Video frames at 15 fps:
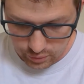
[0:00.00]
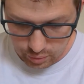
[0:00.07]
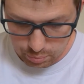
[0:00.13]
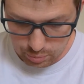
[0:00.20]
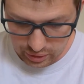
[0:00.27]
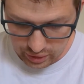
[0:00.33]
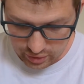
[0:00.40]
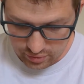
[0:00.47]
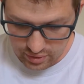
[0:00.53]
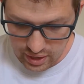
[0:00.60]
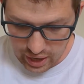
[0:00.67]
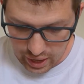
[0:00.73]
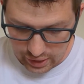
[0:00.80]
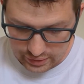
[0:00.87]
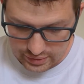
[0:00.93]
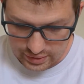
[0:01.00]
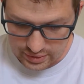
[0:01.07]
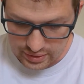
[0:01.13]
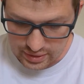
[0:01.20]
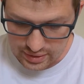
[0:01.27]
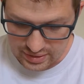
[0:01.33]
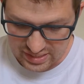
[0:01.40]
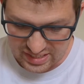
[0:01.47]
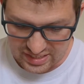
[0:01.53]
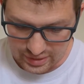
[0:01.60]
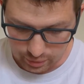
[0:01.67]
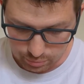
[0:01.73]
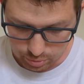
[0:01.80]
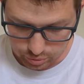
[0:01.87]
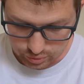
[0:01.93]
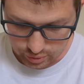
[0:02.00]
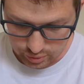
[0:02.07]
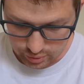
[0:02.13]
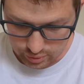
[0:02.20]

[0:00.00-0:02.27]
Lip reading: because the oxen stumbled.